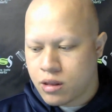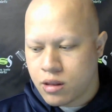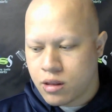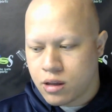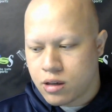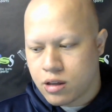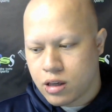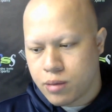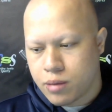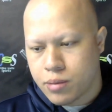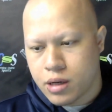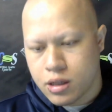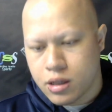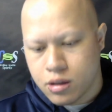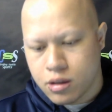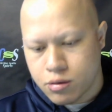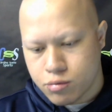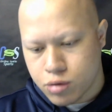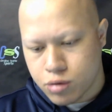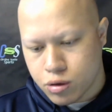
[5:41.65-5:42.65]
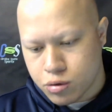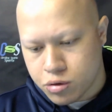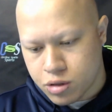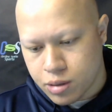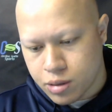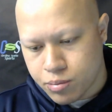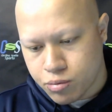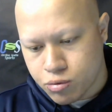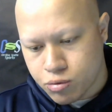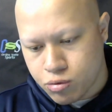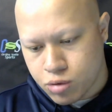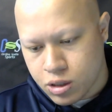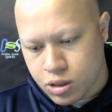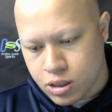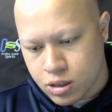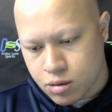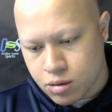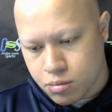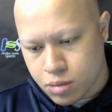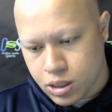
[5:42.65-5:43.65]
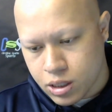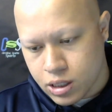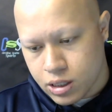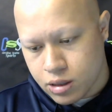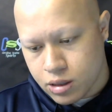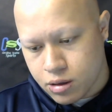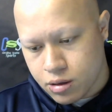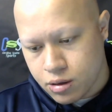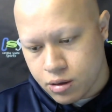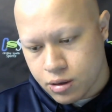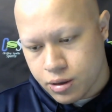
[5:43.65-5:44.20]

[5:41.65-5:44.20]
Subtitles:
the team on the road trip. 1 minute.